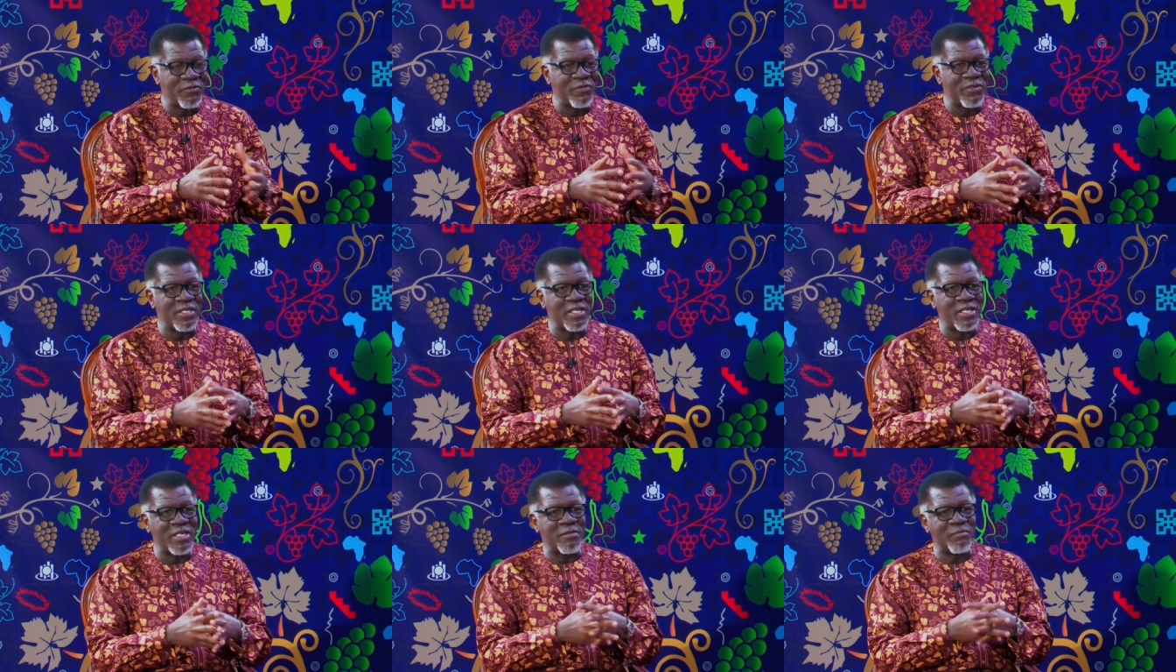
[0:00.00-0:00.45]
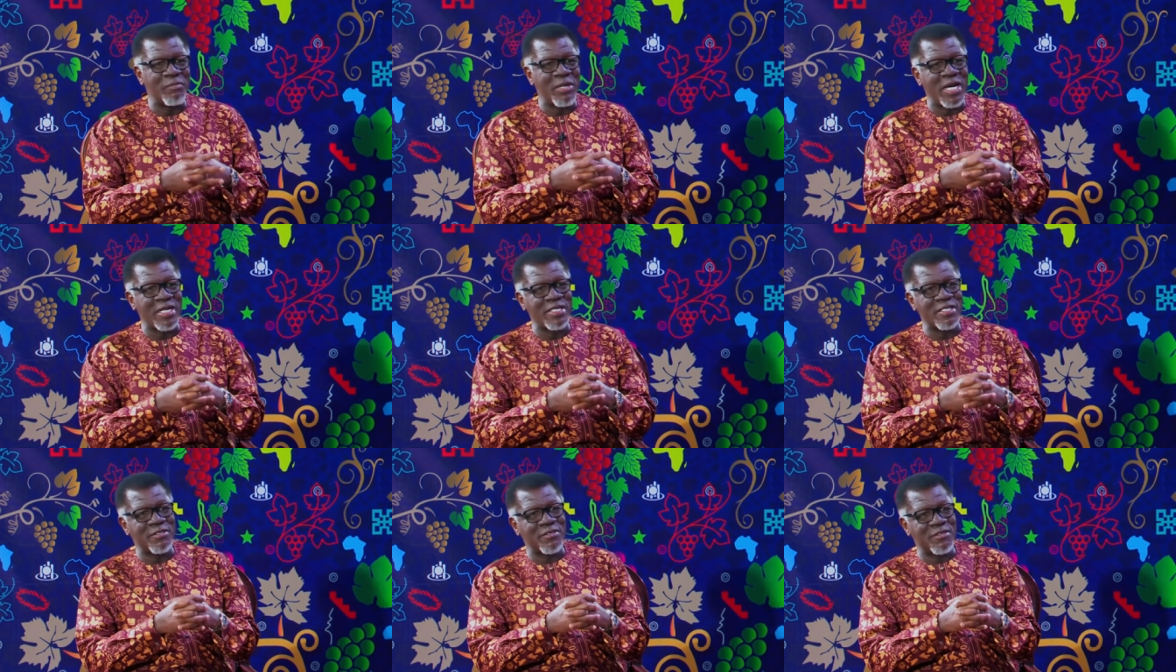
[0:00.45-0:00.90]
the
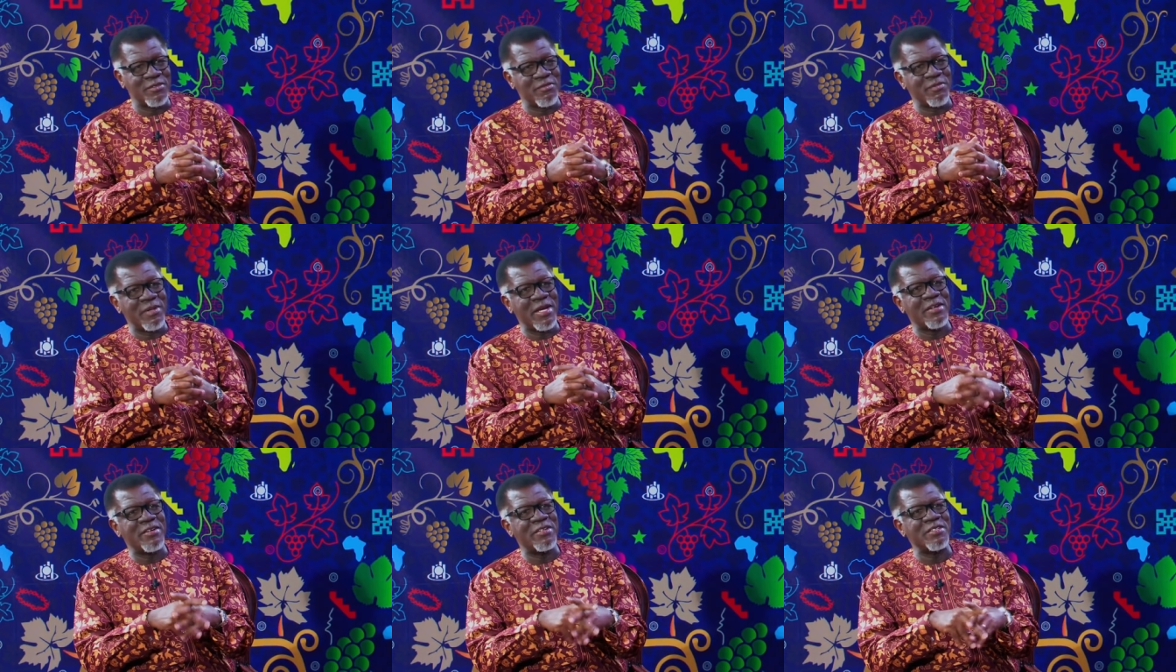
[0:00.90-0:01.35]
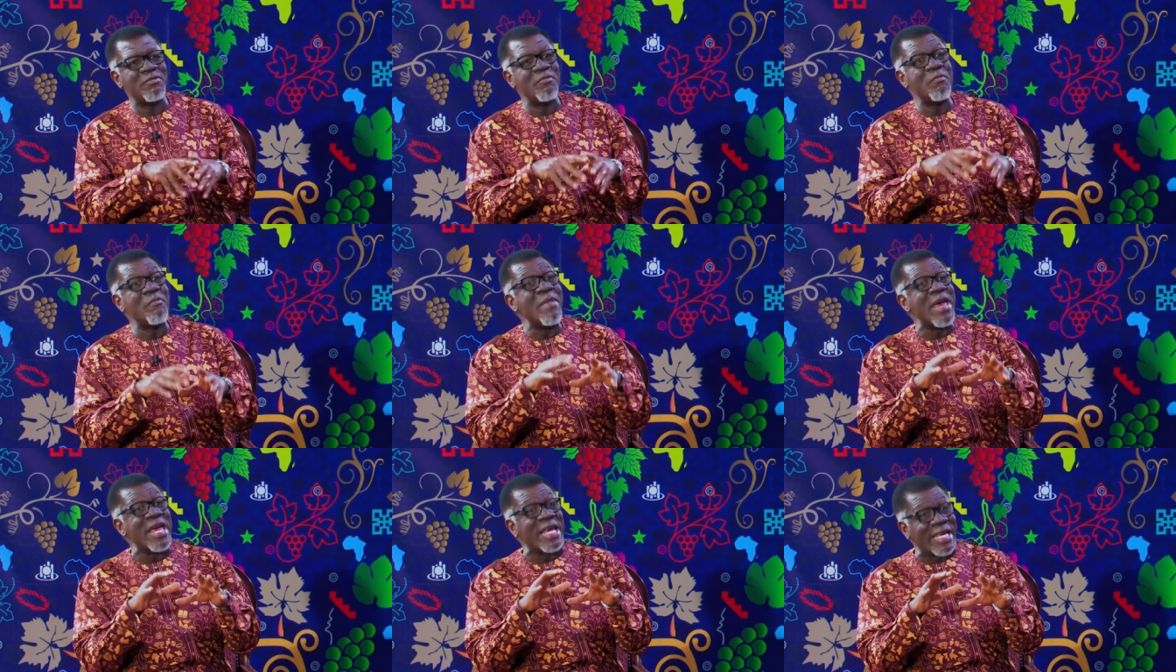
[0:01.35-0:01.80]
parties of the marriage,
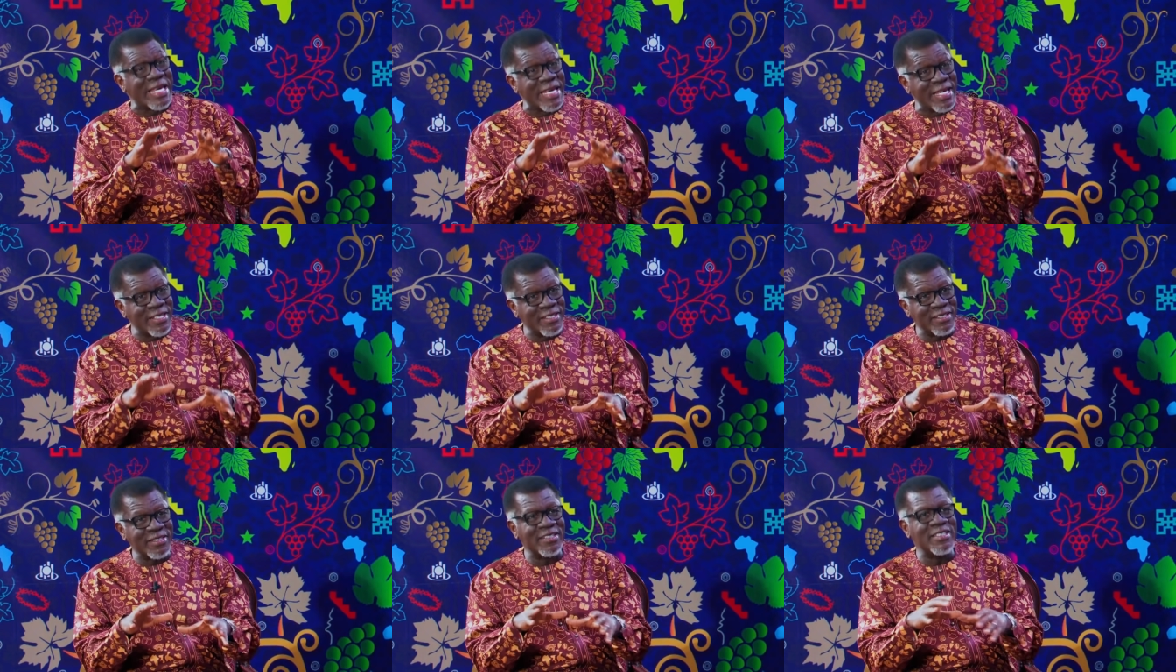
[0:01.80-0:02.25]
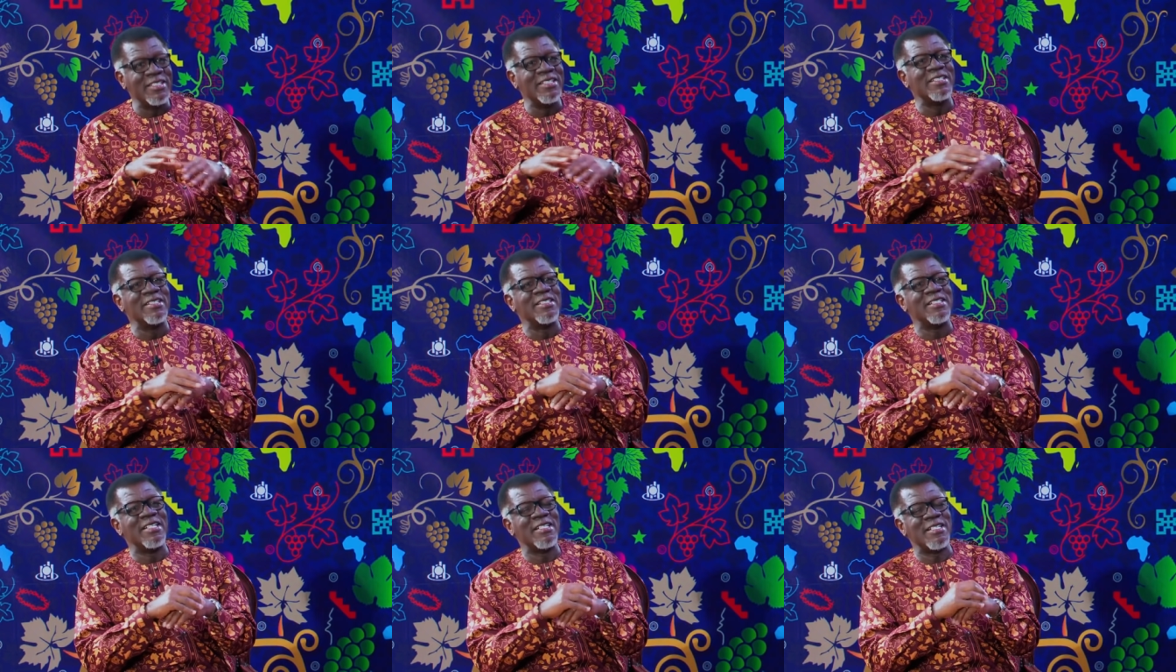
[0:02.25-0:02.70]
making
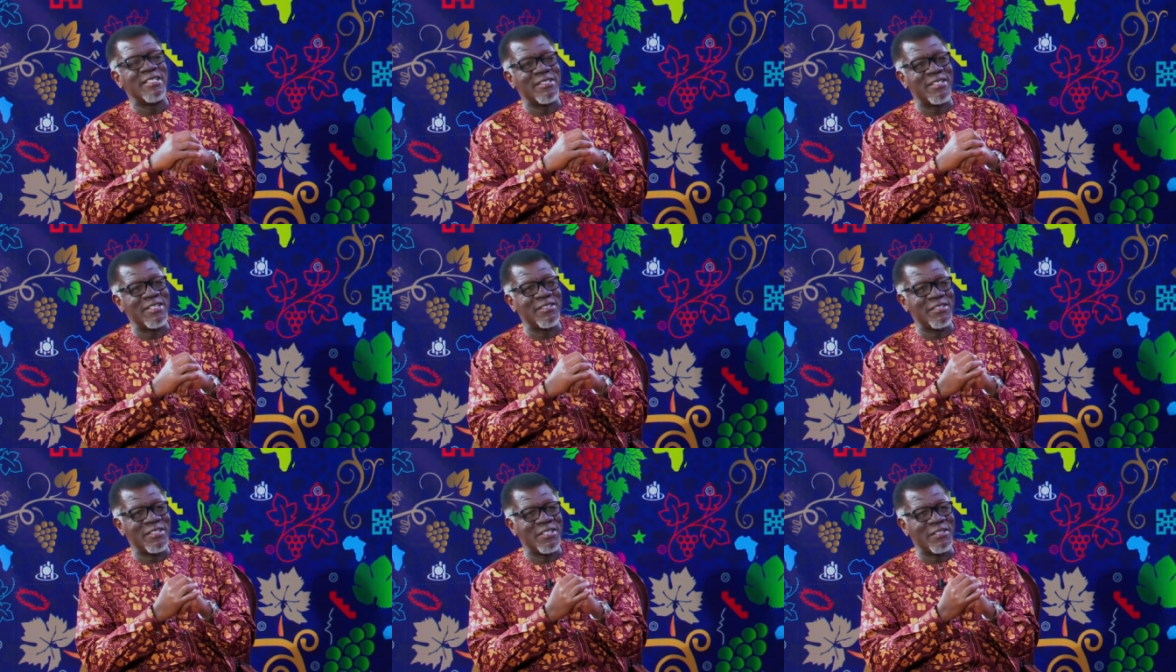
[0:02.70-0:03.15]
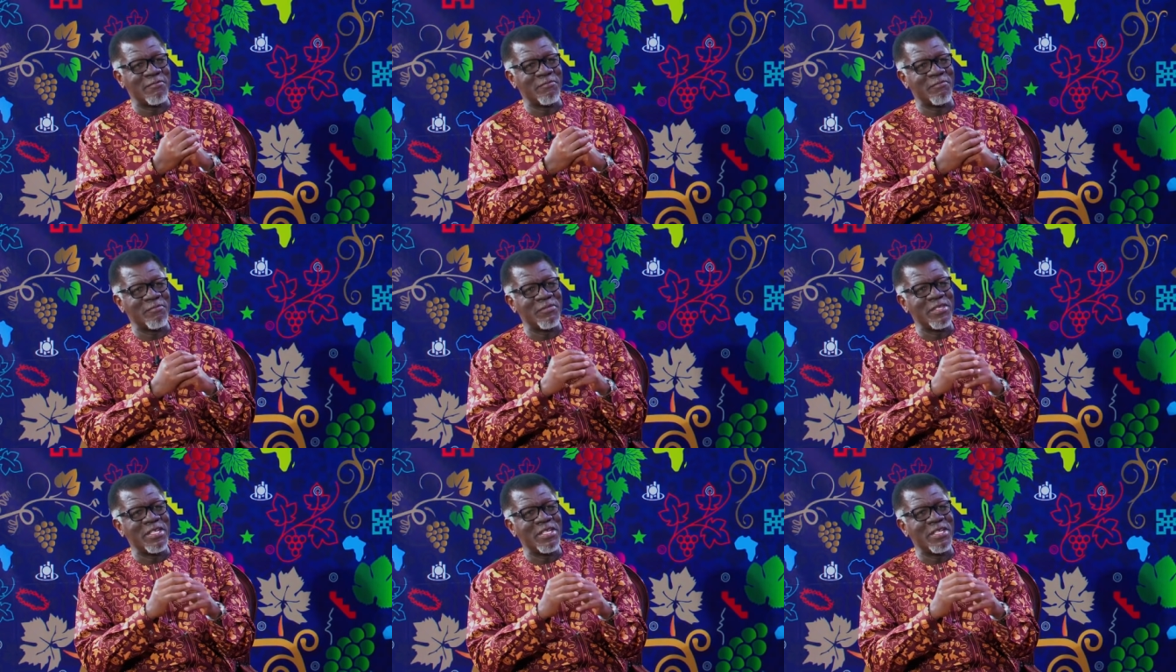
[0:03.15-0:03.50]
the decision.